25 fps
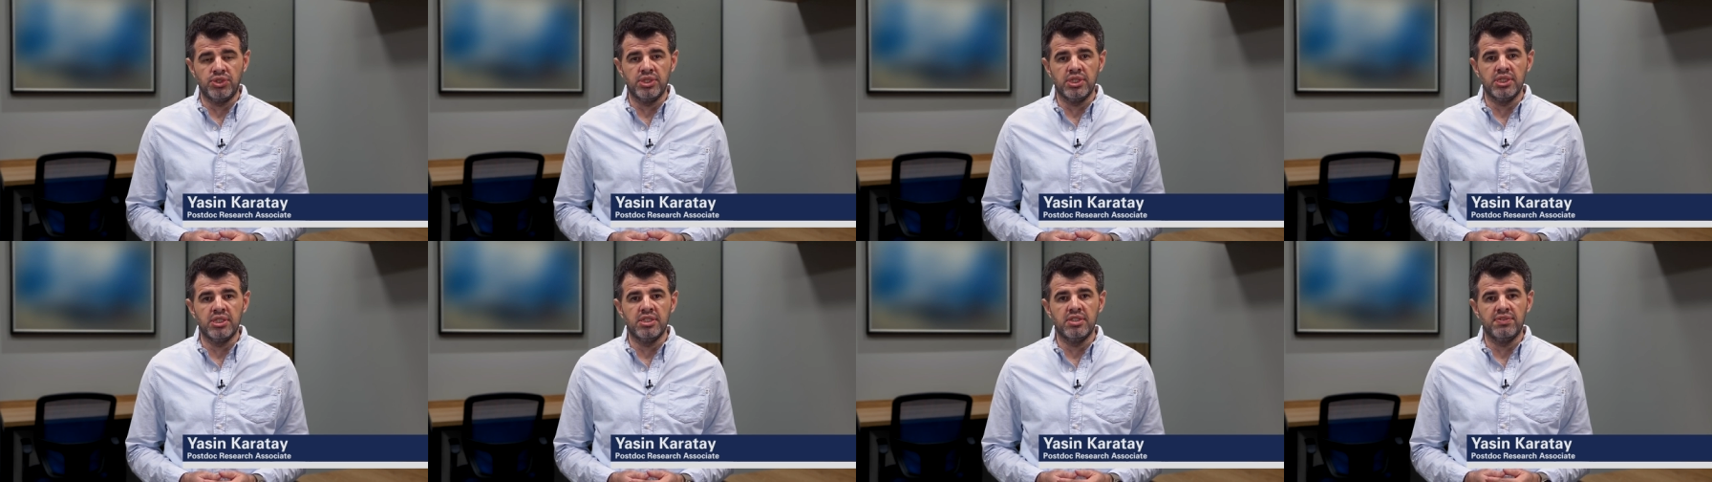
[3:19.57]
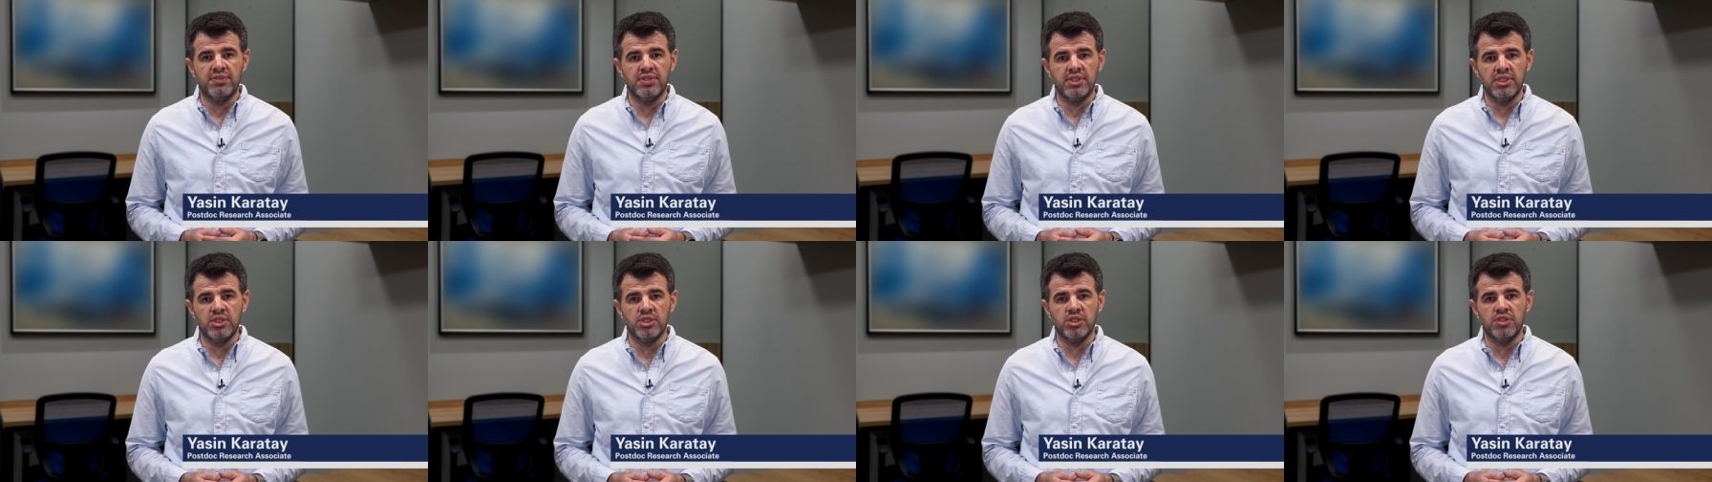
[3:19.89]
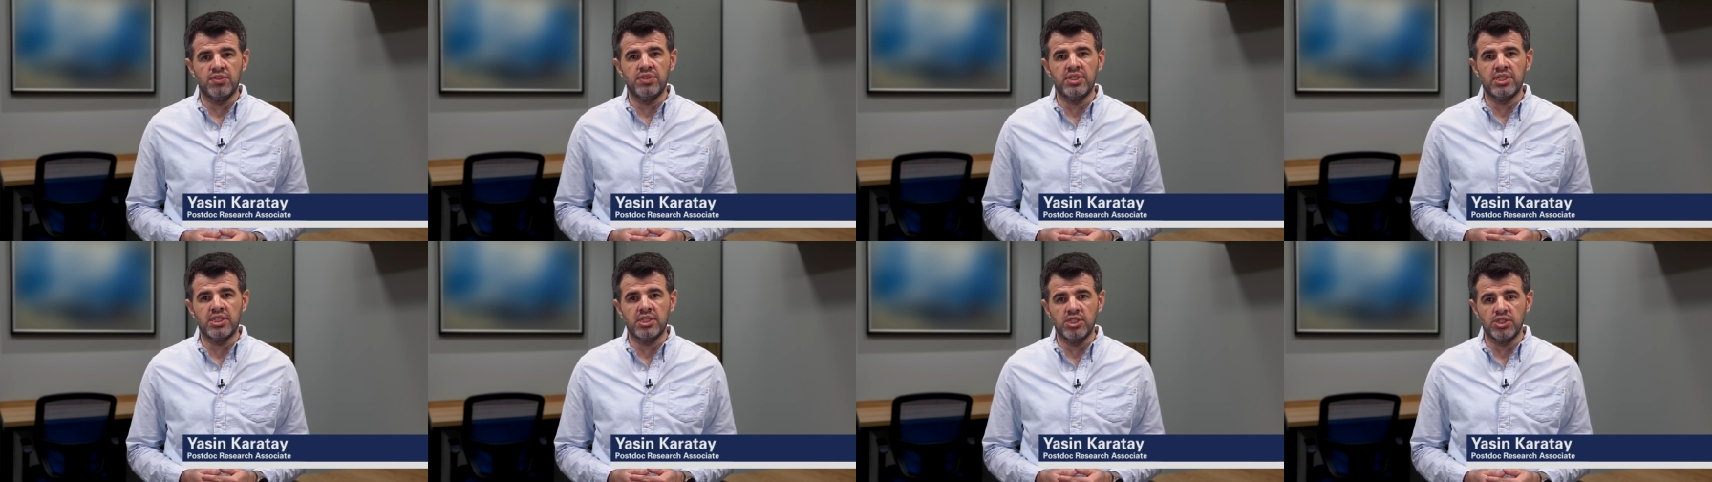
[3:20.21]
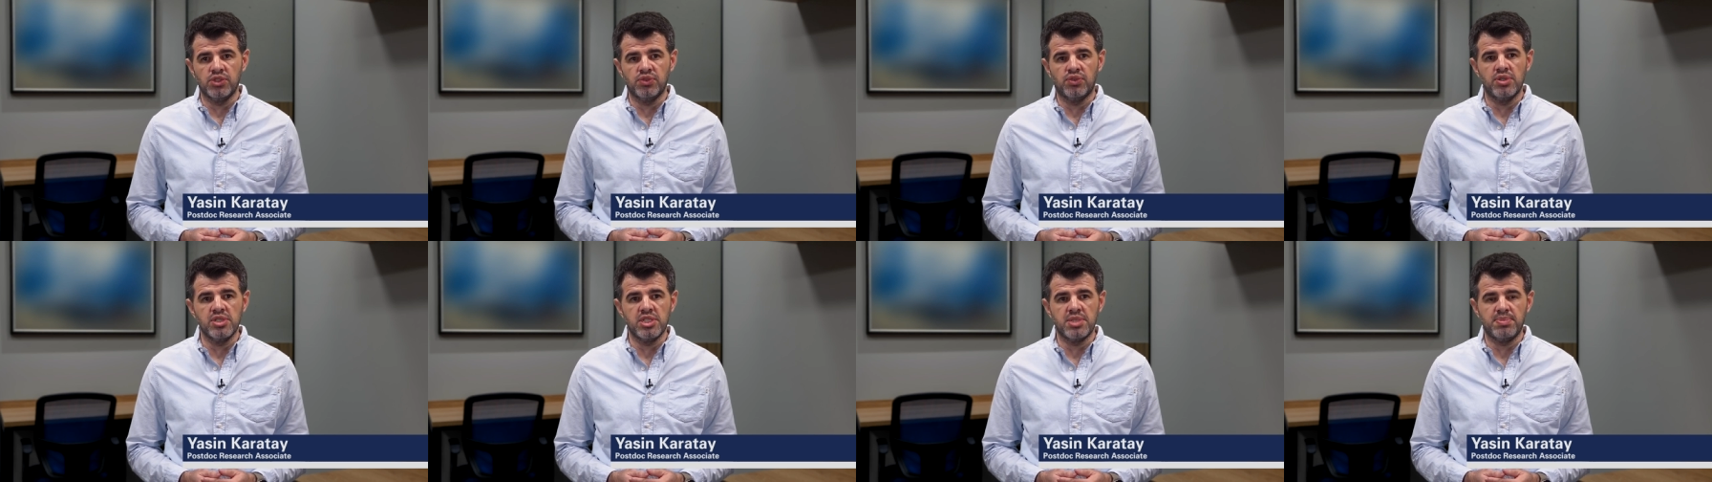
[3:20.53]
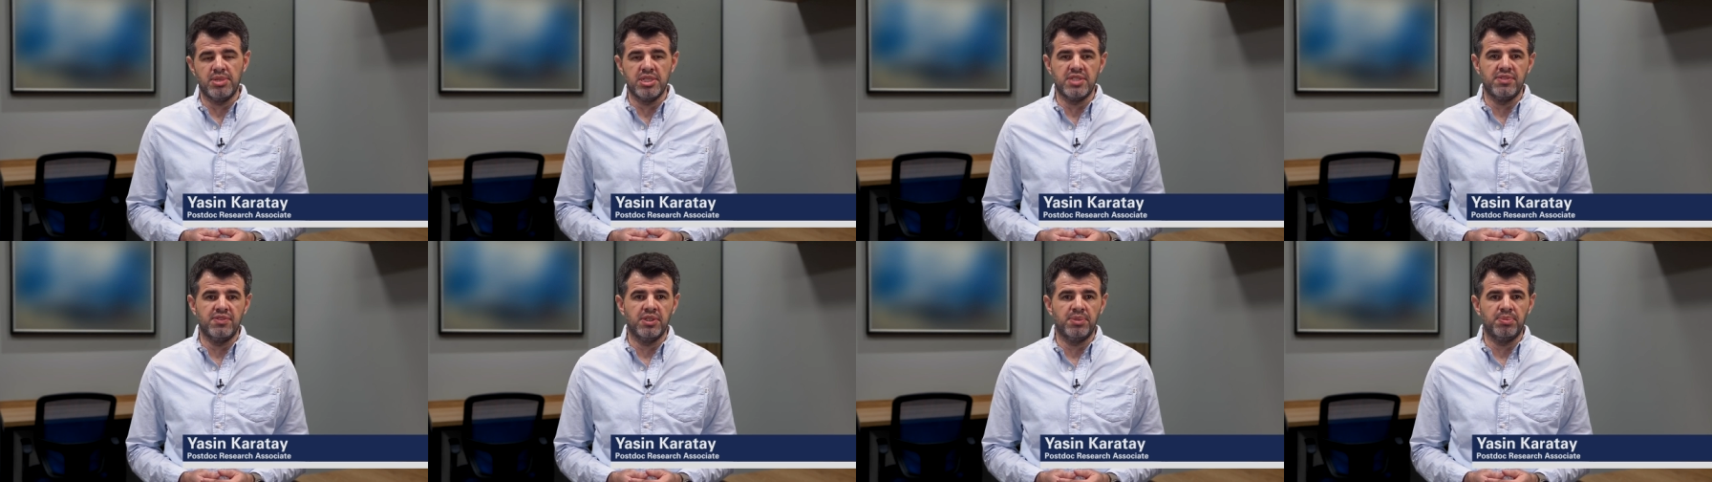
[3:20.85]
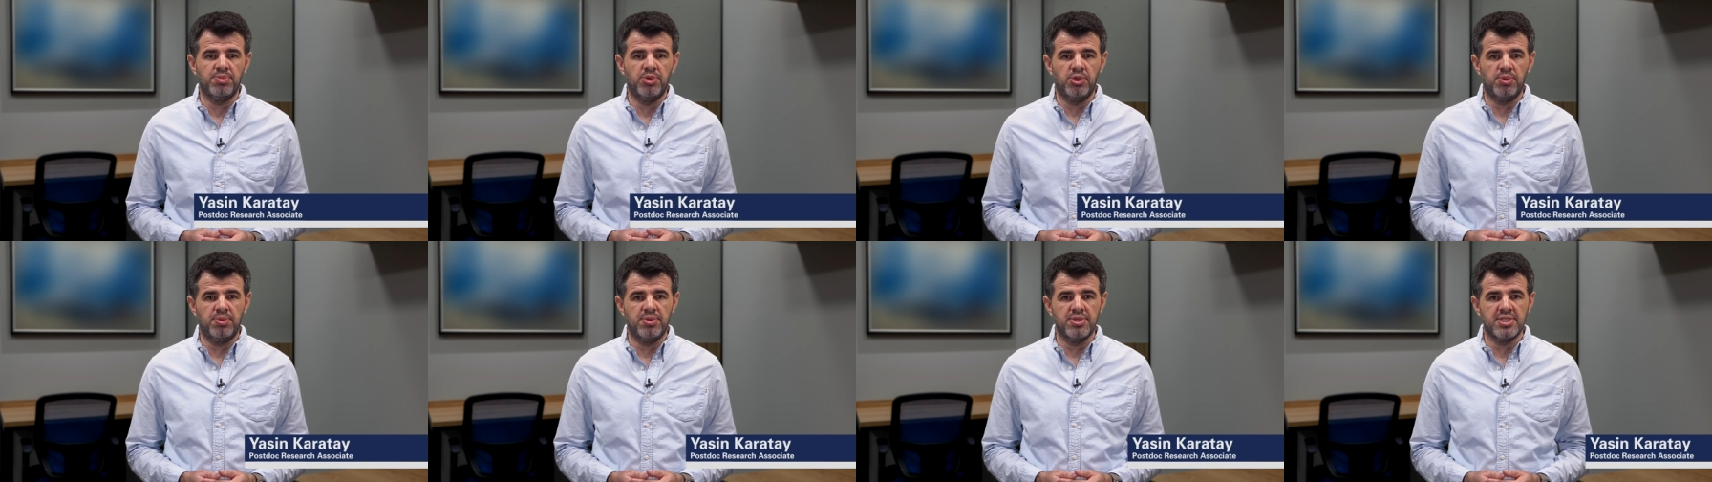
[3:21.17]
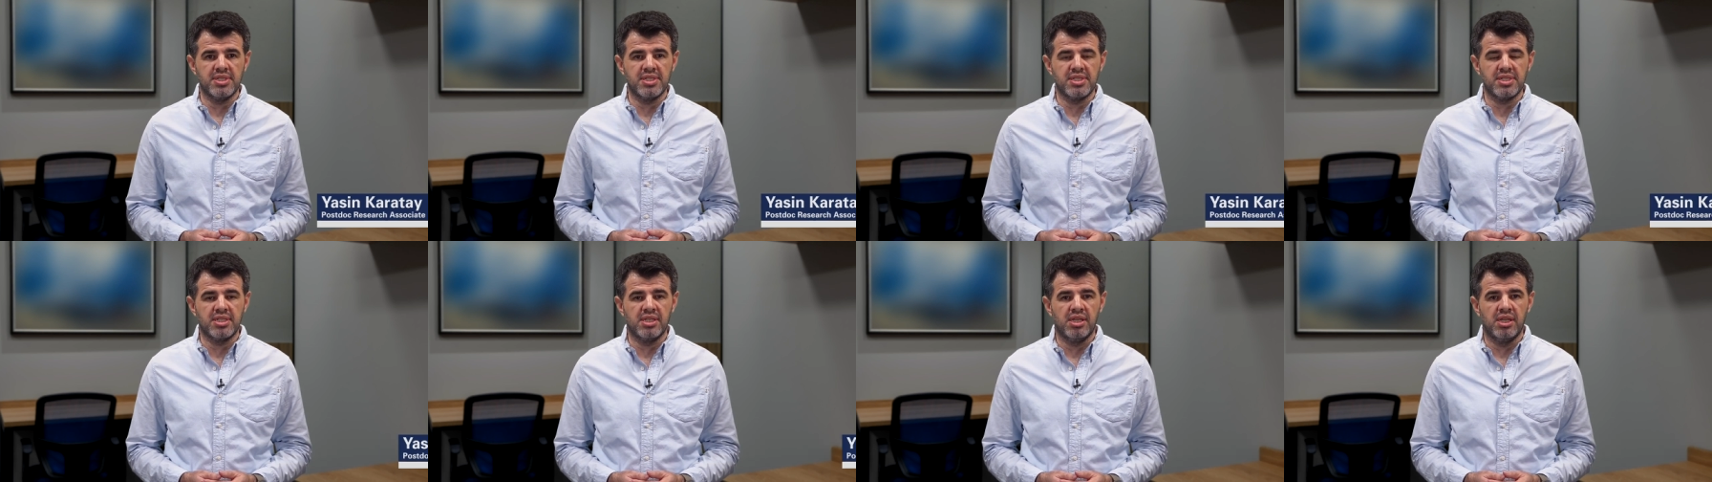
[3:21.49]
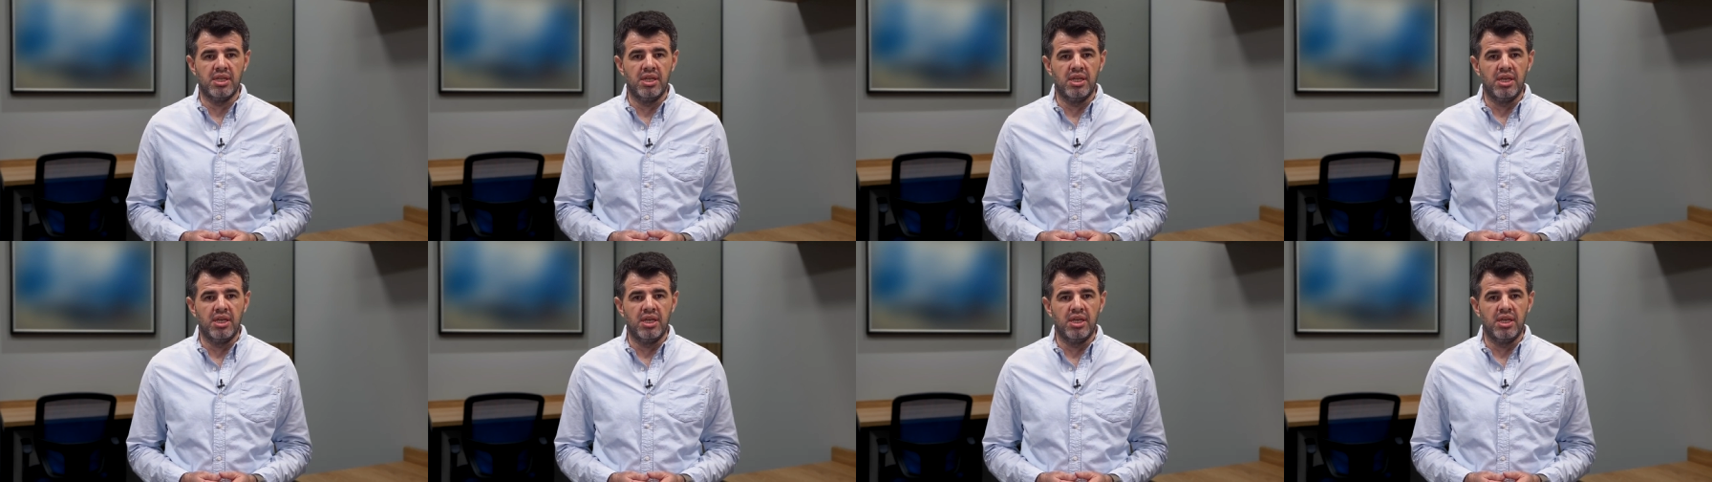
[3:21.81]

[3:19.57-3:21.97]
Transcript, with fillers: in the field of English for specific purposes.